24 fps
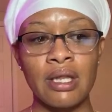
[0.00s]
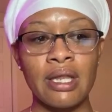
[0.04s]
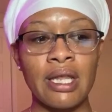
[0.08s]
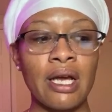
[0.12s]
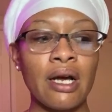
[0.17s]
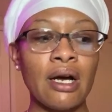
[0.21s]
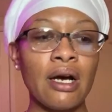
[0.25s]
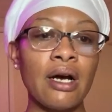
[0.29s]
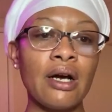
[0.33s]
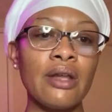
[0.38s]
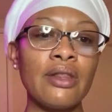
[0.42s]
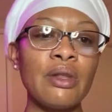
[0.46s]

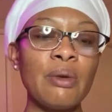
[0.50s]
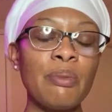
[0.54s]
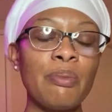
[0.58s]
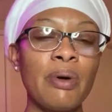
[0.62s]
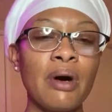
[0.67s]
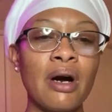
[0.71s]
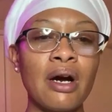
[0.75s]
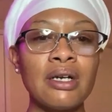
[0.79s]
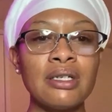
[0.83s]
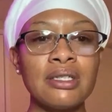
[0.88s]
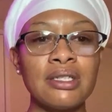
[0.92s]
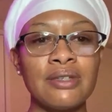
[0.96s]
that other
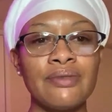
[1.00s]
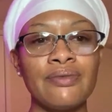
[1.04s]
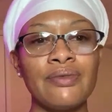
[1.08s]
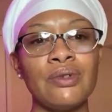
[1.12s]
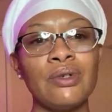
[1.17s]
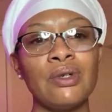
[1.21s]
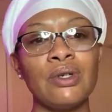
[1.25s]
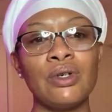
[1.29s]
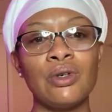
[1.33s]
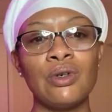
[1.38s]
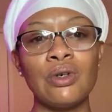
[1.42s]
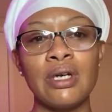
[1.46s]
parts of
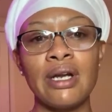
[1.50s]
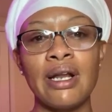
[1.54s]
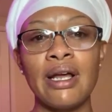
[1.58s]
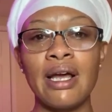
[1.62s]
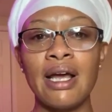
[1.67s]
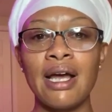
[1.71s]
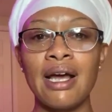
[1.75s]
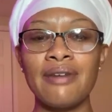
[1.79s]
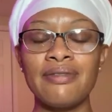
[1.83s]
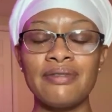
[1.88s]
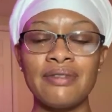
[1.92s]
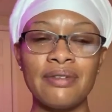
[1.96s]
you are going to
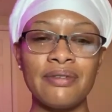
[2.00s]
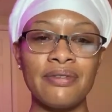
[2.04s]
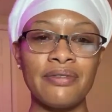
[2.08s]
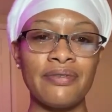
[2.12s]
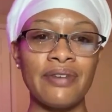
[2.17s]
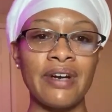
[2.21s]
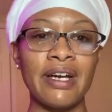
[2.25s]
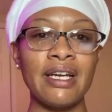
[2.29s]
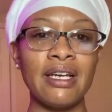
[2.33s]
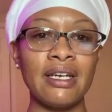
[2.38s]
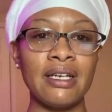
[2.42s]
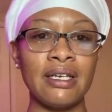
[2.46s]
have to
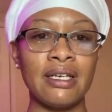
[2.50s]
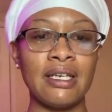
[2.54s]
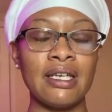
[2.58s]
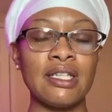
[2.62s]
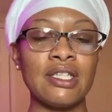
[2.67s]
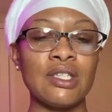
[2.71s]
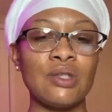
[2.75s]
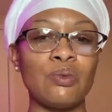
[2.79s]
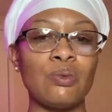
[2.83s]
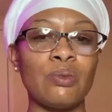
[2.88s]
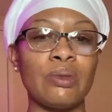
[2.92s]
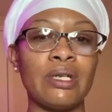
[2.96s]
fight
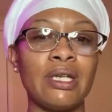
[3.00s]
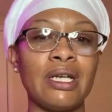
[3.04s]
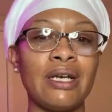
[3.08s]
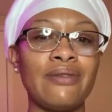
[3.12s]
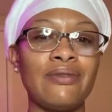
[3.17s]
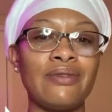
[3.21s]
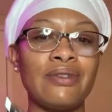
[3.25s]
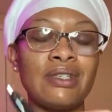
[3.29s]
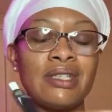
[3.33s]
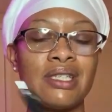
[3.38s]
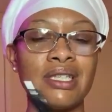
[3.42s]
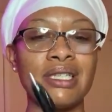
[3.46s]
against
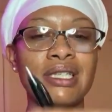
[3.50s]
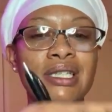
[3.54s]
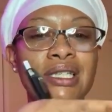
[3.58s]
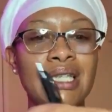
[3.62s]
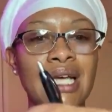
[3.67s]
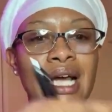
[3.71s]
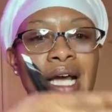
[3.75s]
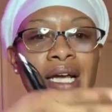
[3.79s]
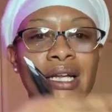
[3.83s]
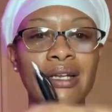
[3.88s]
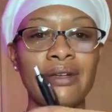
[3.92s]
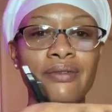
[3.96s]
whatever is
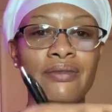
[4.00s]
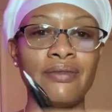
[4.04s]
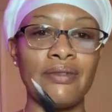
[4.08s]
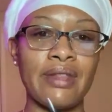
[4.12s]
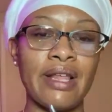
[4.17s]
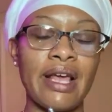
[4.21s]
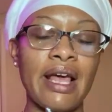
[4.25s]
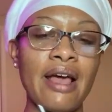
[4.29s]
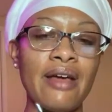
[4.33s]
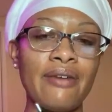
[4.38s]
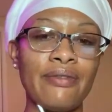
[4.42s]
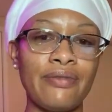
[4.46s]
inside of
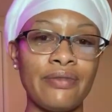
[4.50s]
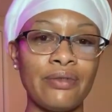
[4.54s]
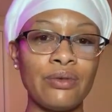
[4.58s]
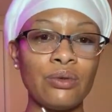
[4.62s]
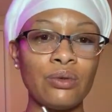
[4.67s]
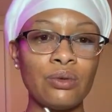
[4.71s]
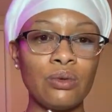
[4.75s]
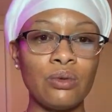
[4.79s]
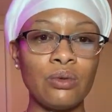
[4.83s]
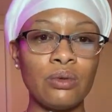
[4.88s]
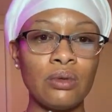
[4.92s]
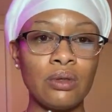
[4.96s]
that
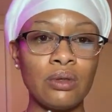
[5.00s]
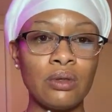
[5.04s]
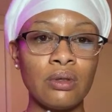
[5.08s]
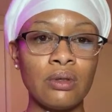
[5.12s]
food